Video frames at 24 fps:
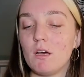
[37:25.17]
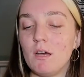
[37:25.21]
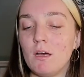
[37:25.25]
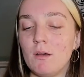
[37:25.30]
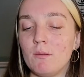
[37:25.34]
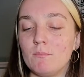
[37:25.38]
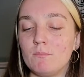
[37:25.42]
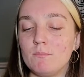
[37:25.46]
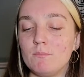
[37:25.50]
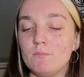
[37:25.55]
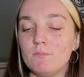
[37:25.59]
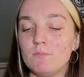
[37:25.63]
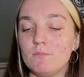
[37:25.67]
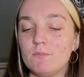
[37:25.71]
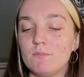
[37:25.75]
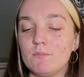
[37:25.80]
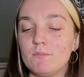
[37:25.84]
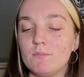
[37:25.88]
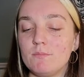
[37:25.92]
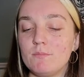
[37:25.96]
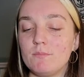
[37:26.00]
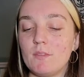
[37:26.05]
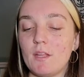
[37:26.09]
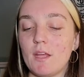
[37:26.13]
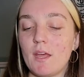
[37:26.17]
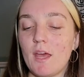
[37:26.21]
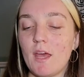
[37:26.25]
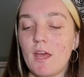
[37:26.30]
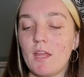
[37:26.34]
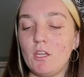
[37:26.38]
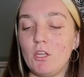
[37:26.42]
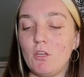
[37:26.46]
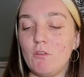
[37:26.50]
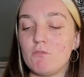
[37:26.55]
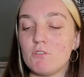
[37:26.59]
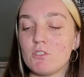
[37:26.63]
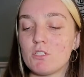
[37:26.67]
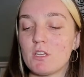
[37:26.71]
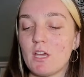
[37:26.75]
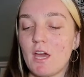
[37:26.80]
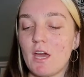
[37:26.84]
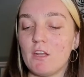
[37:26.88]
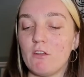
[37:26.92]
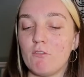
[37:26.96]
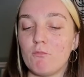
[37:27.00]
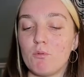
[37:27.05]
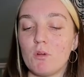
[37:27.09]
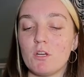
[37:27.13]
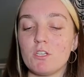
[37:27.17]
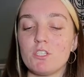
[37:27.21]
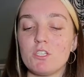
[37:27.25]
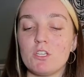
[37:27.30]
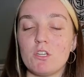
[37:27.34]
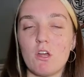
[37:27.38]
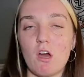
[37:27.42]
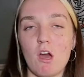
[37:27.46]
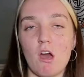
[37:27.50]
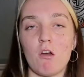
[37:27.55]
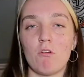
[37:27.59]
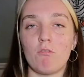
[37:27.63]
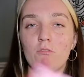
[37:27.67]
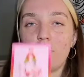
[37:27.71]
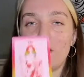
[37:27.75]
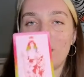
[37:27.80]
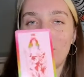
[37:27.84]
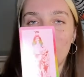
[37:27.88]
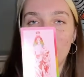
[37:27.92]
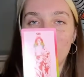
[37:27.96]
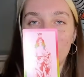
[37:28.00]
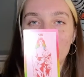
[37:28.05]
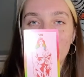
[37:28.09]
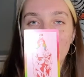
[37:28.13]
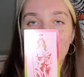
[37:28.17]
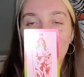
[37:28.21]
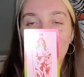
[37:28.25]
And you've just kind of brushed it off and,